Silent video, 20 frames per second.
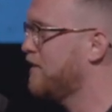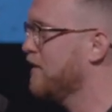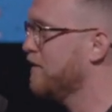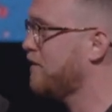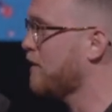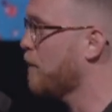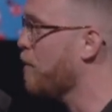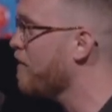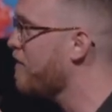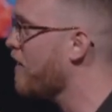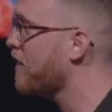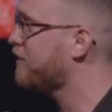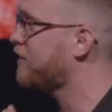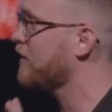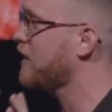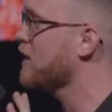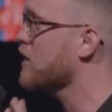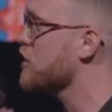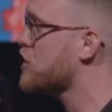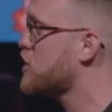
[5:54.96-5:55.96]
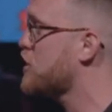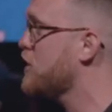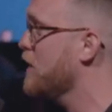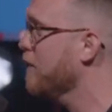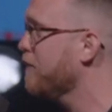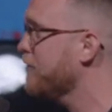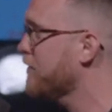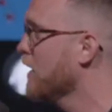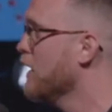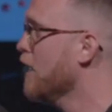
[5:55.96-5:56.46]
That some of us are going to
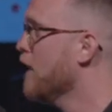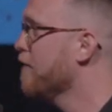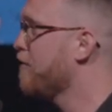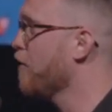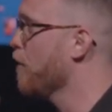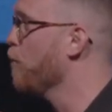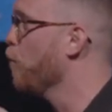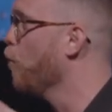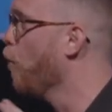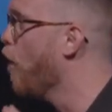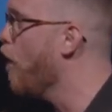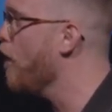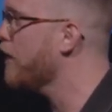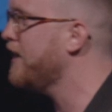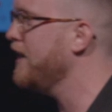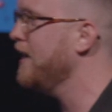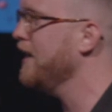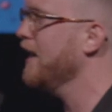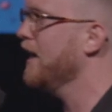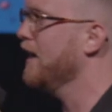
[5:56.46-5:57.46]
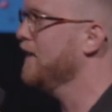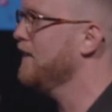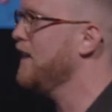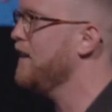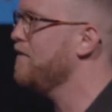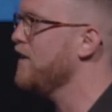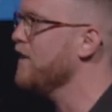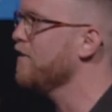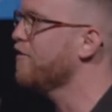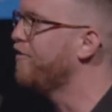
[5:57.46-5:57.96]
shift from working and
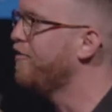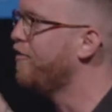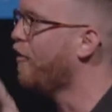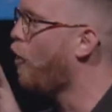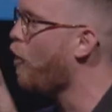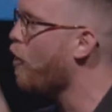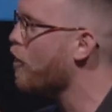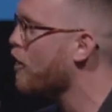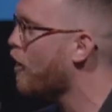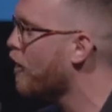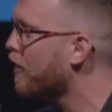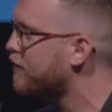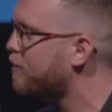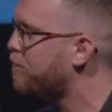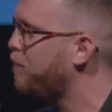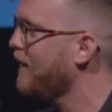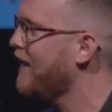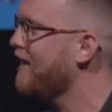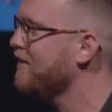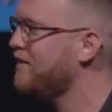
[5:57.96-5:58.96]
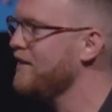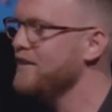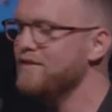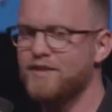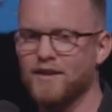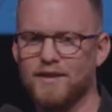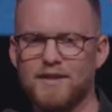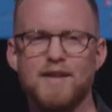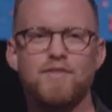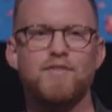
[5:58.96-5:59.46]
living for God's blessing
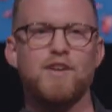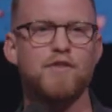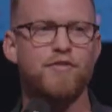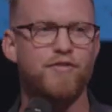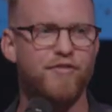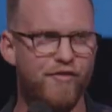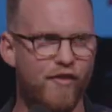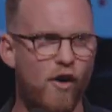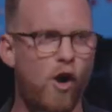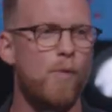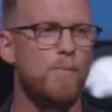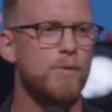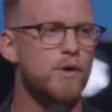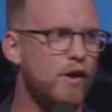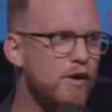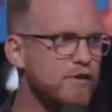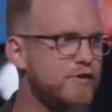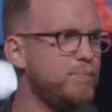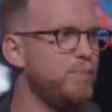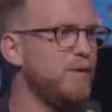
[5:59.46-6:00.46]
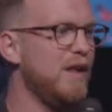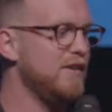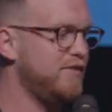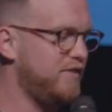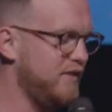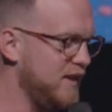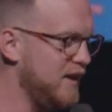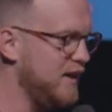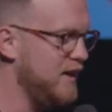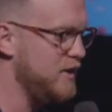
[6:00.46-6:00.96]
to living from God's
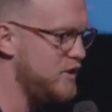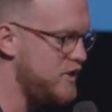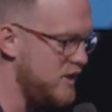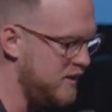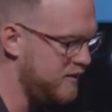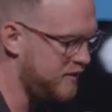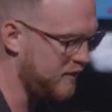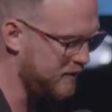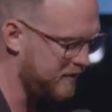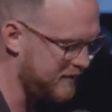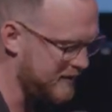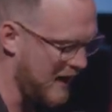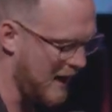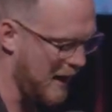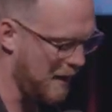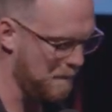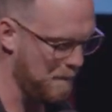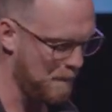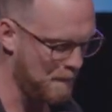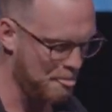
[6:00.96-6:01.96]
blessing in Jesus' name.